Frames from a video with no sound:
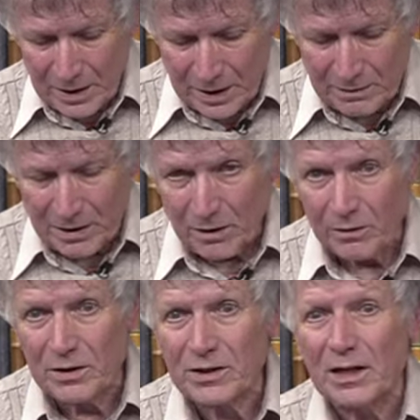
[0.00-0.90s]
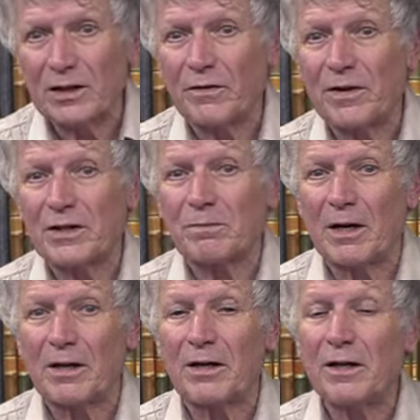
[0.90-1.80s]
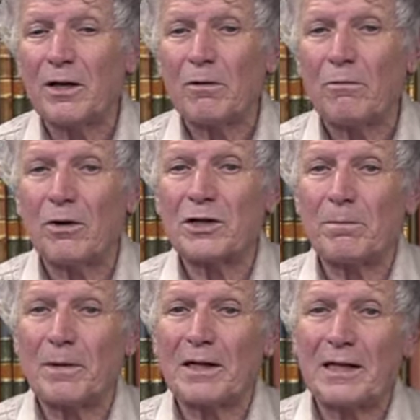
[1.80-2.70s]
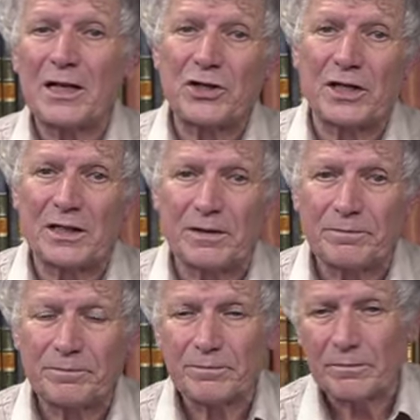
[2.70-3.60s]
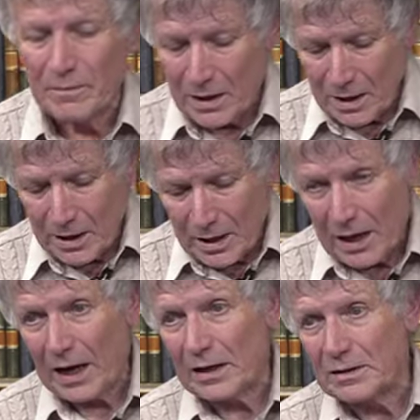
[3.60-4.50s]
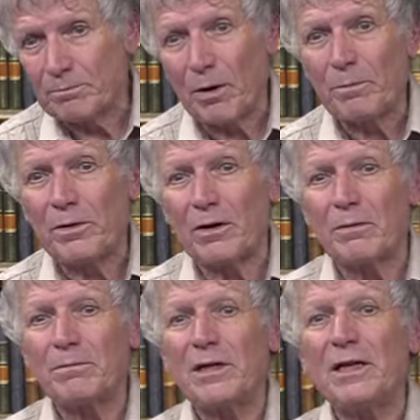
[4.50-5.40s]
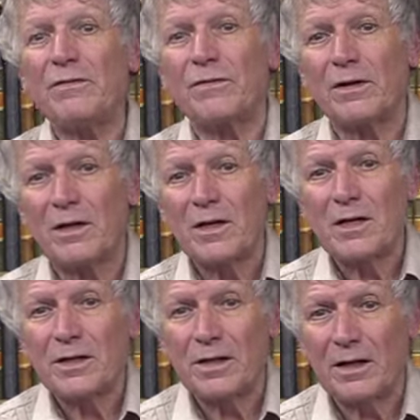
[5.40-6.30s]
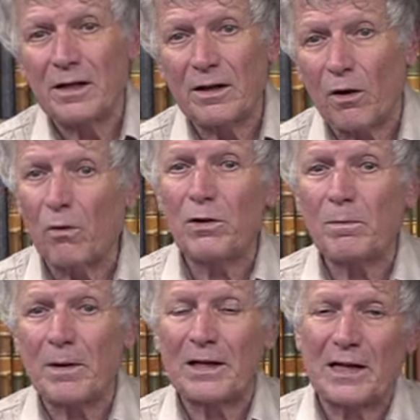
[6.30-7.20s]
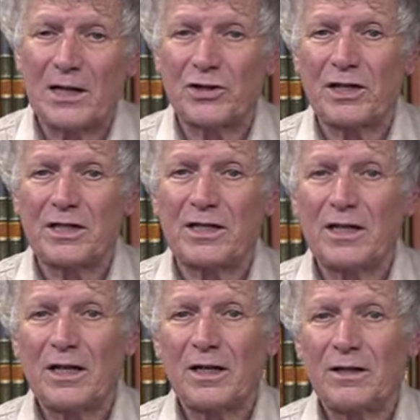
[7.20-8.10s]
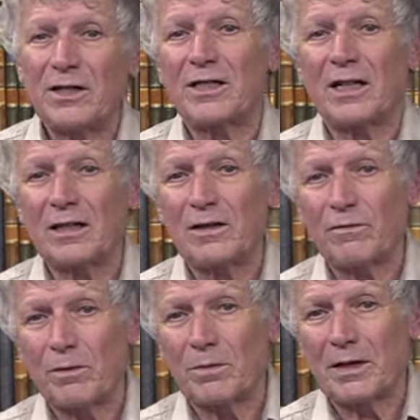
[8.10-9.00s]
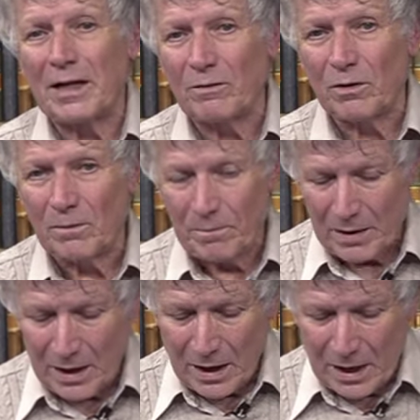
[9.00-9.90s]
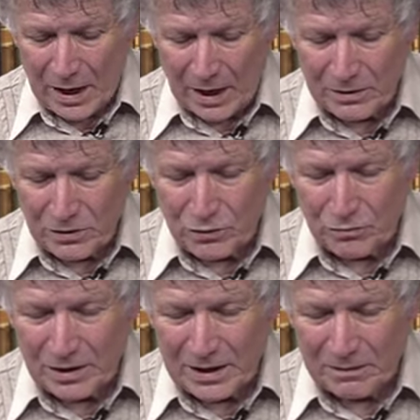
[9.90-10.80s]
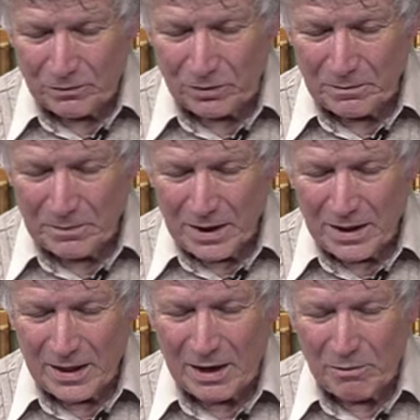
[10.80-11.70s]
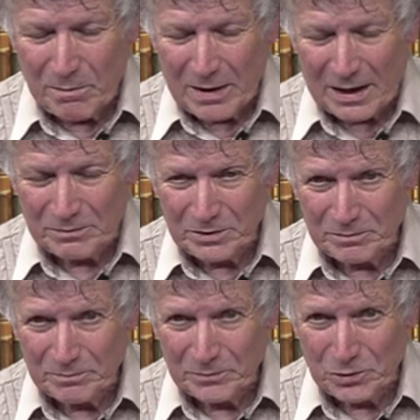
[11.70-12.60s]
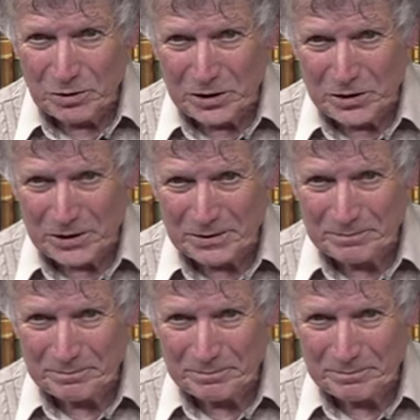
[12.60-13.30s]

on the side of his mother, was a Plantagenet, and popular belief said that all the Plantagenets descended from the devil, and to the devil they were bound to return.